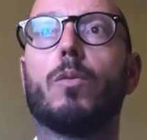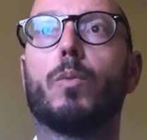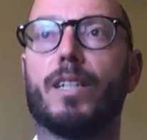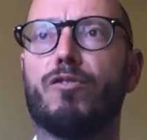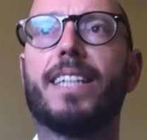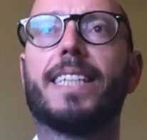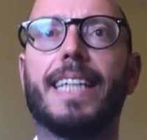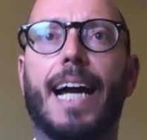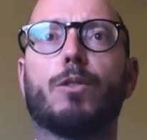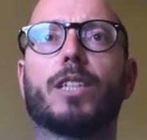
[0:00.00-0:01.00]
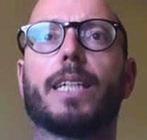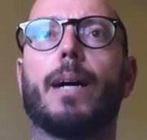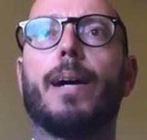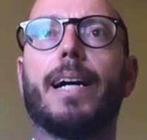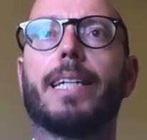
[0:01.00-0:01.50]
we're ready now to
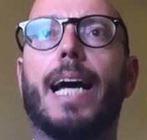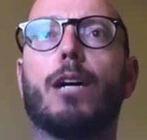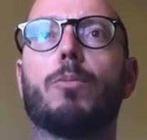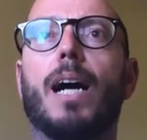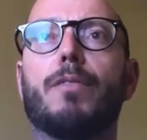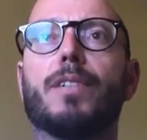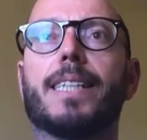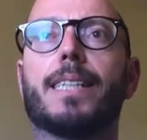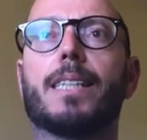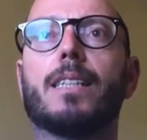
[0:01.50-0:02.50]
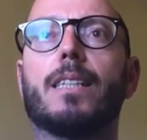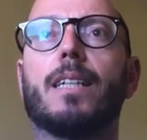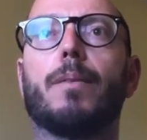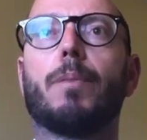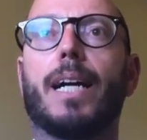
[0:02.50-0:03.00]
go out and help others.
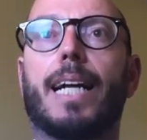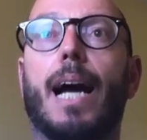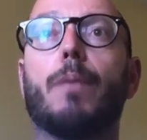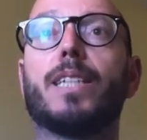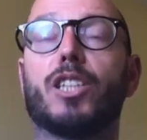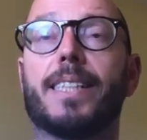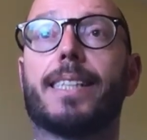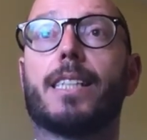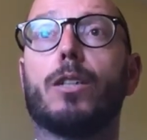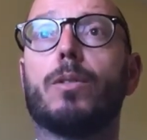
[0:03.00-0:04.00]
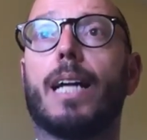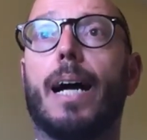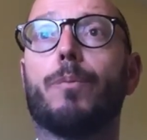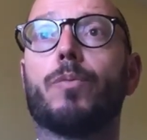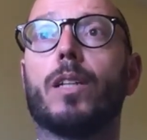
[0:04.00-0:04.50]
But can we just do
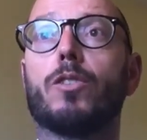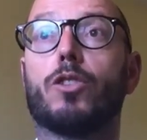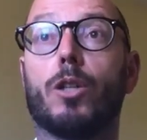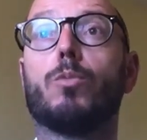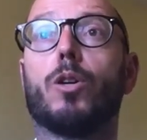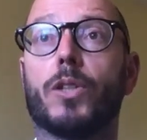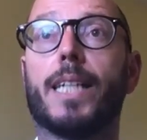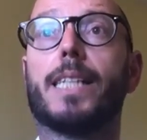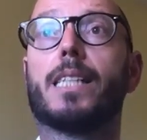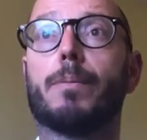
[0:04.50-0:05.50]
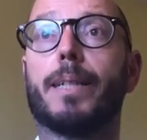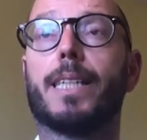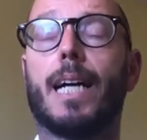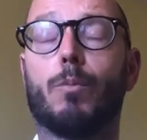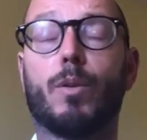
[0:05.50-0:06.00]
that? Do what needs to be
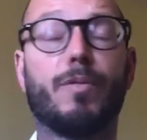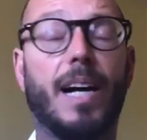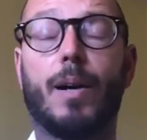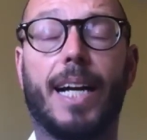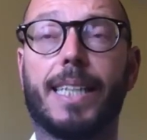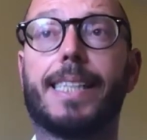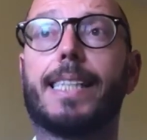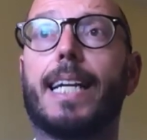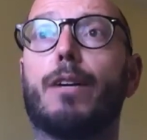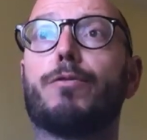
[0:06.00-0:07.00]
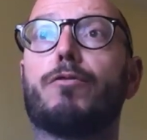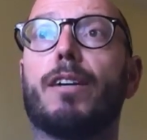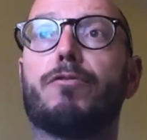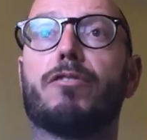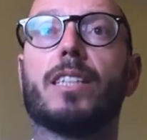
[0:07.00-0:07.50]
done without any
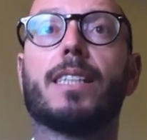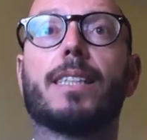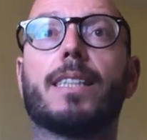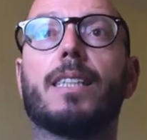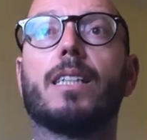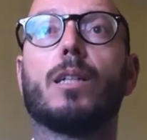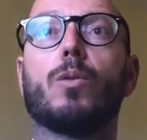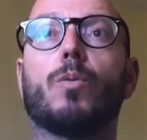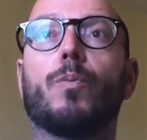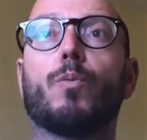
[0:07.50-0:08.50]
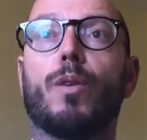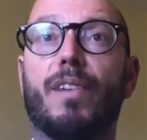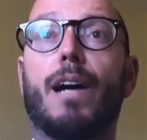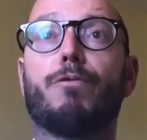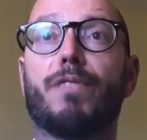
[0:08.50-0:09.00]
self-reference,
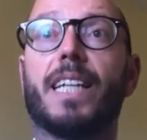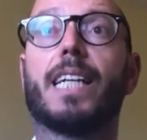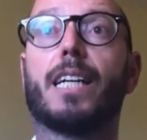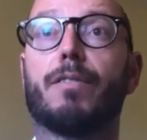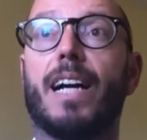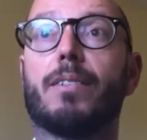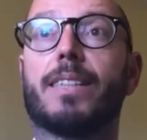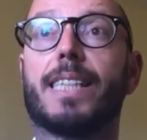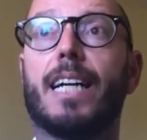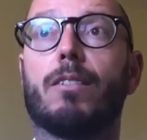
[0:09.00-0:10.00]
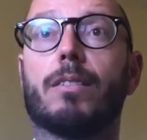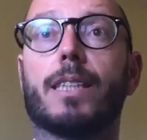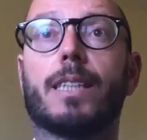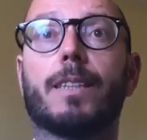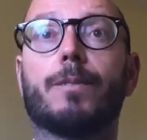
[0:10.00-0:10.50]
without thinking of
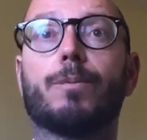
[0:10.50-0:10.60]
ourselves?